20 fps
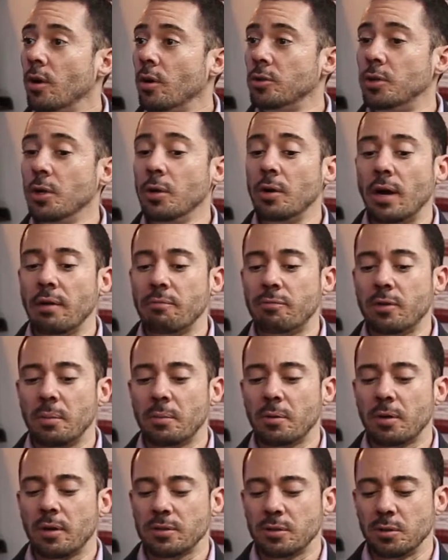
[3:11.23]
Dude, I've come
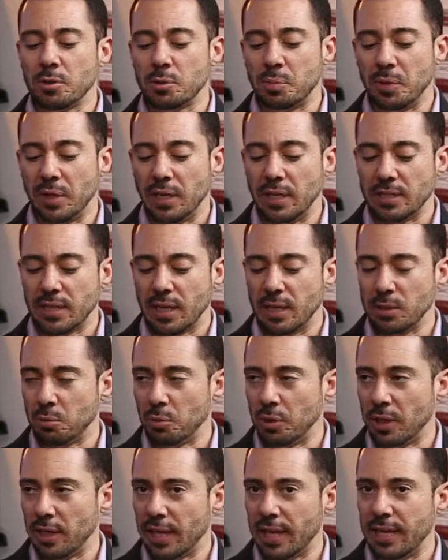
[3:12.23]
across those plenty of times
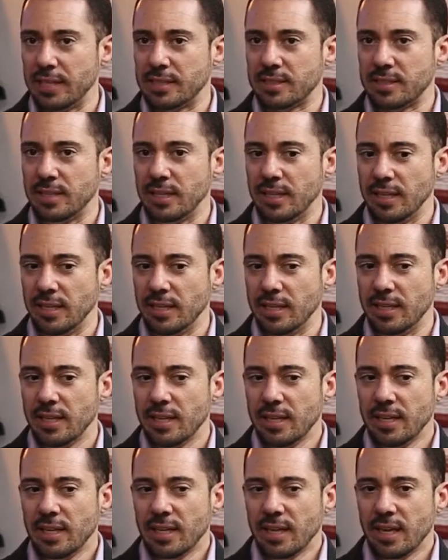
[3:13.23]
where like it's
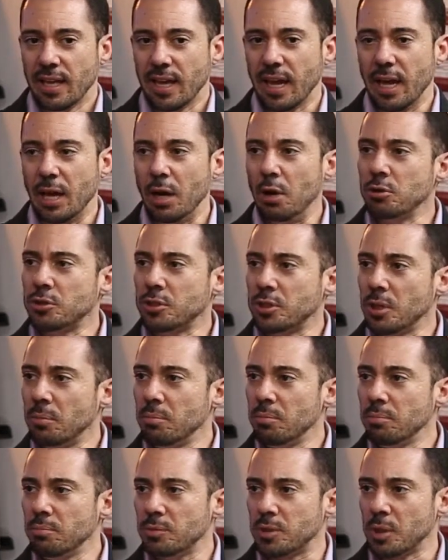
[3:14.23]

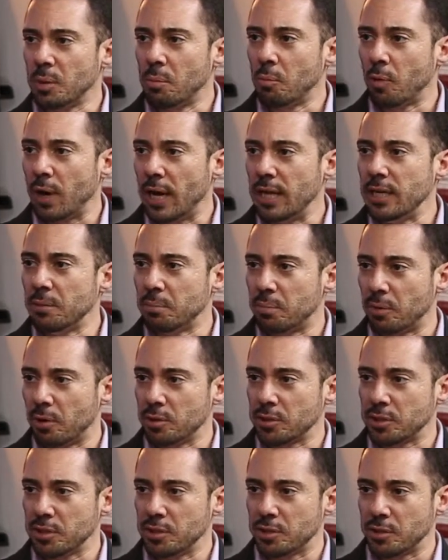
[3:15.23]
some random
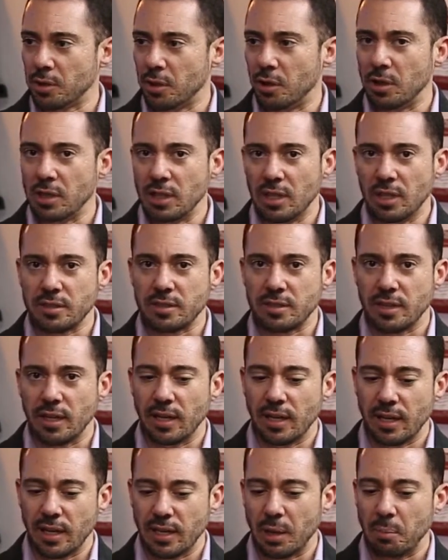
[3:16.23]
person saw a
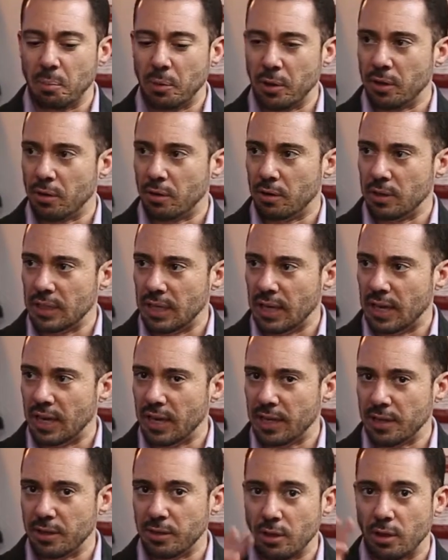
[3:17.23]
listing and they put it
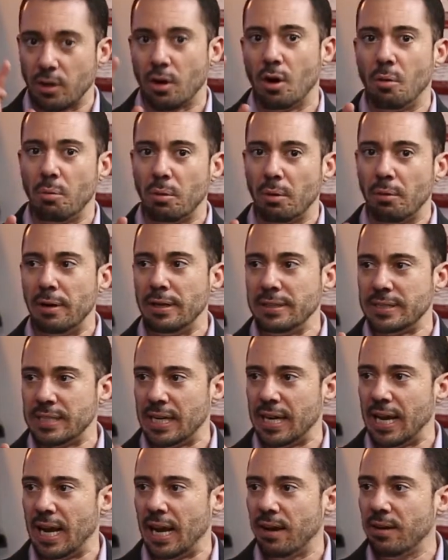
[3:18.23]
online and they're like, oh, we're renting
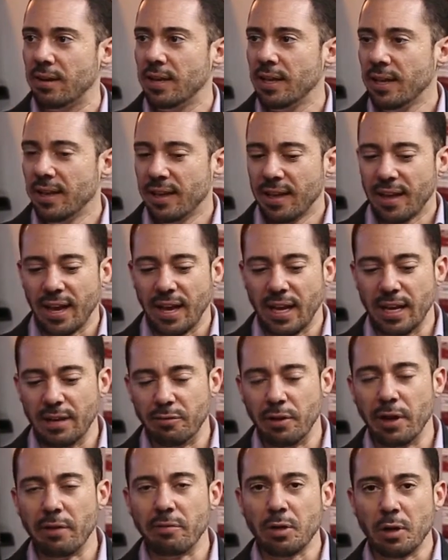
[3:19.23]
it out. And
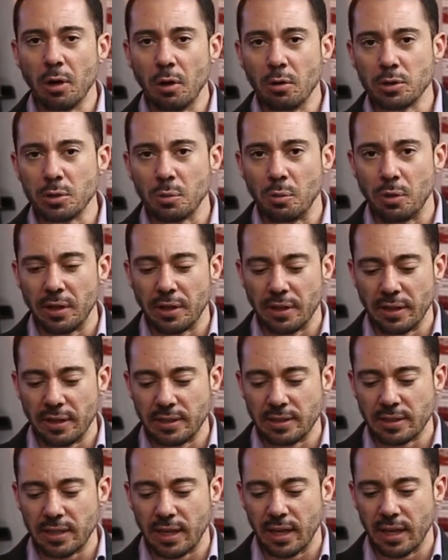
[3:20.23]
if you ever go to one of
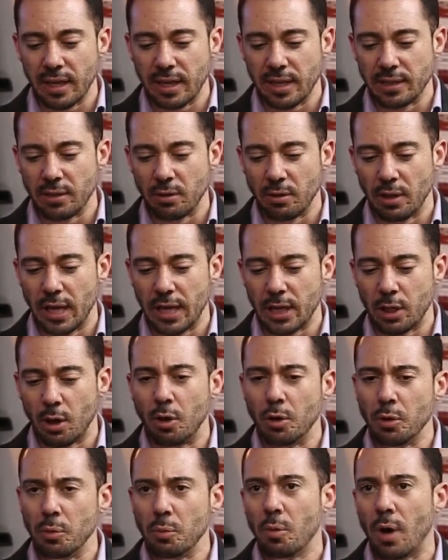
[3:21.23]
these and they're like,
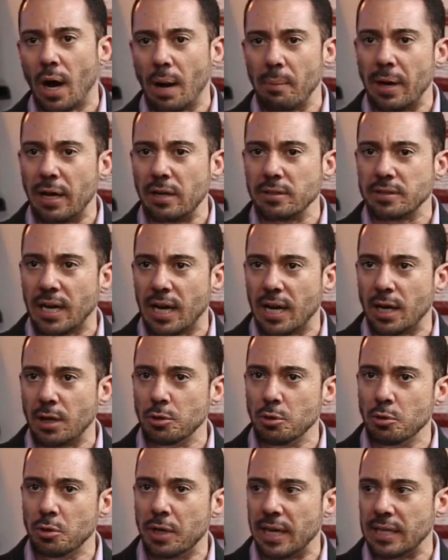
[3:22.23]
oh, I'm out of
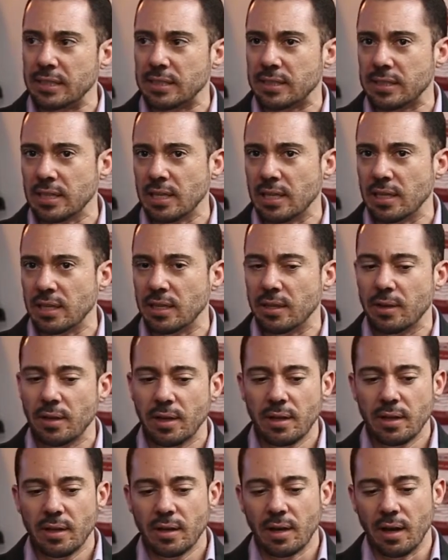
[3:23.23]
town, you can't see it,
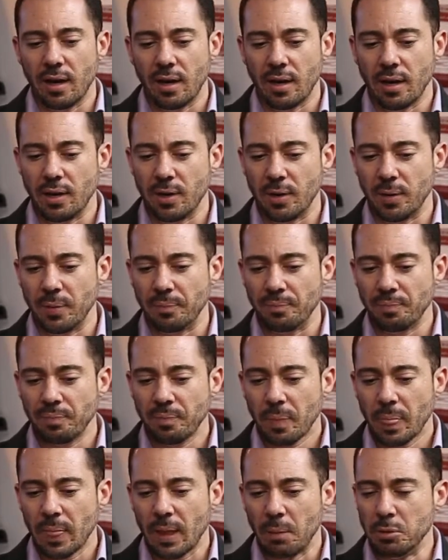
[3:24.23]

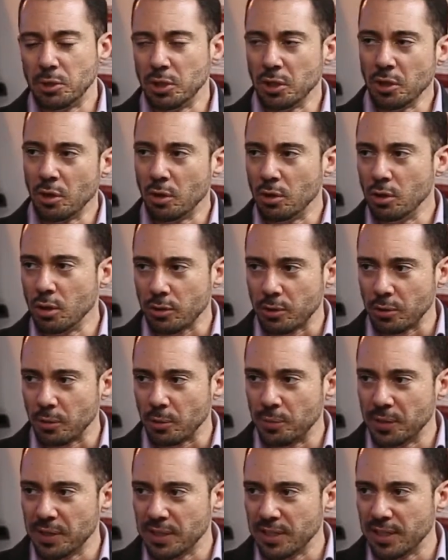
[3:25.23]
but you can go look through the
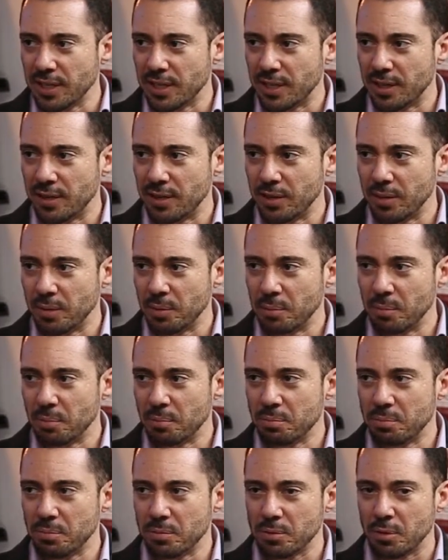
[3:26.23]
window.
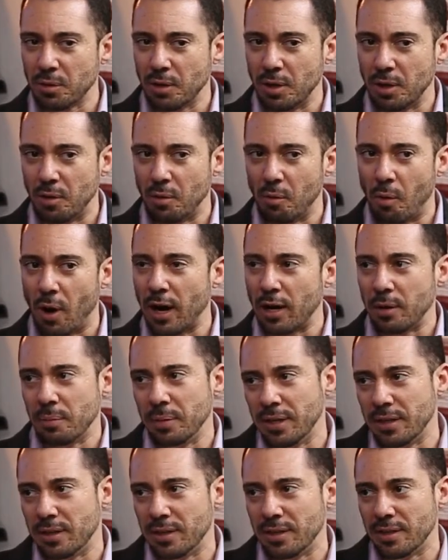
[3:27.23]
Yeah. Wire
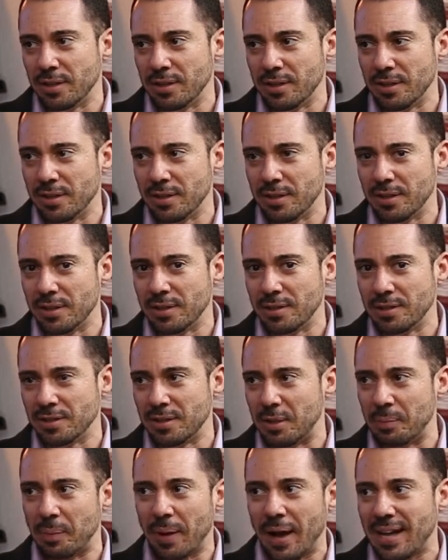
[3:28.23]
me the
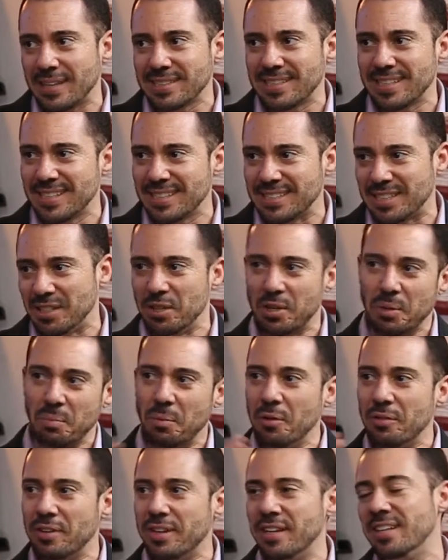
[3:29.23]
deposits and you can
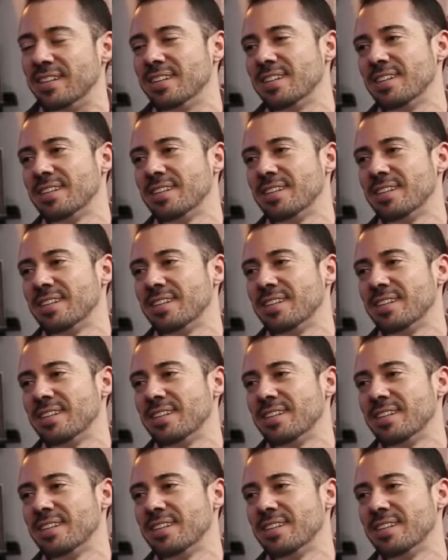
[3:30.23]
move in.